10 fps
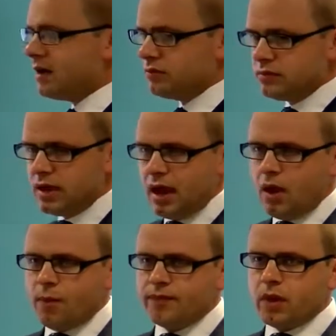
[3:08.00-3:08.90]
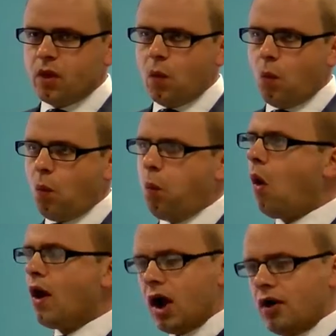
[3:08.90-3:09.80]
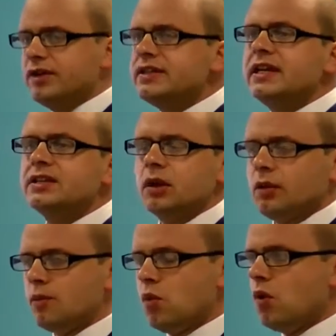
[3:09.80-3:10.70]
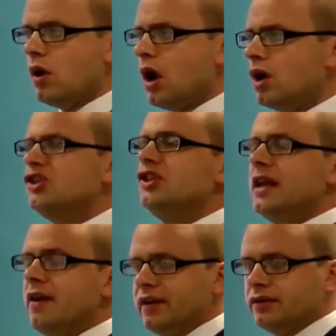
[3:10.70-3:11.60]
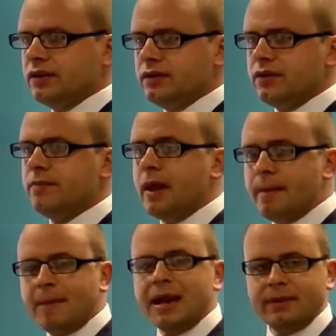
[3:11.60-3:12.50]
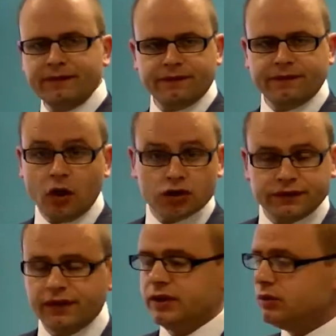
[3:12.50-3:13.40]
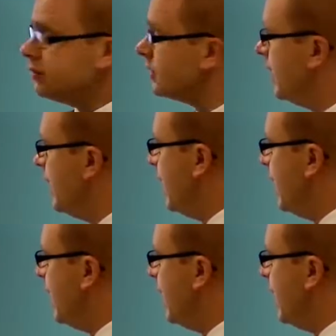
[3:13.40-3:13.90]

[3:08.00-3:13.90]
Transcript: down, why R&D is a lot more generic than it maybe first feels,